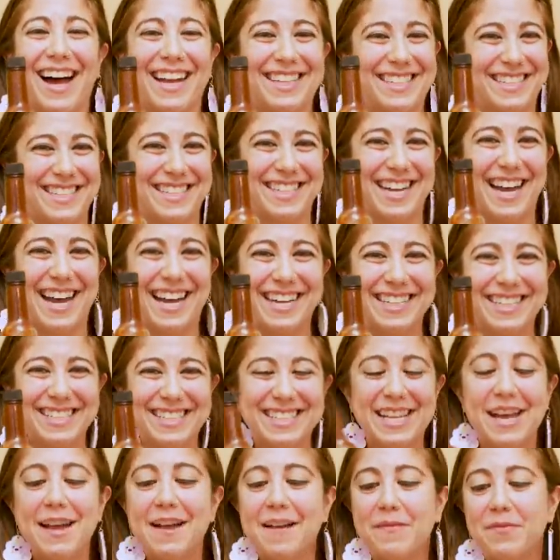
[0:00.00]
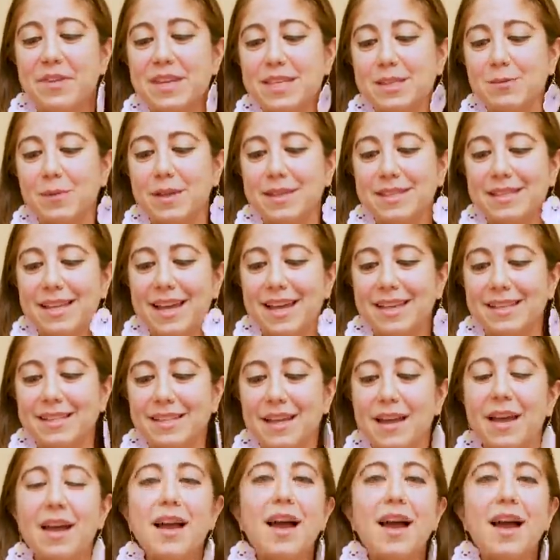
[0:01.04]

hot sauce. This one says,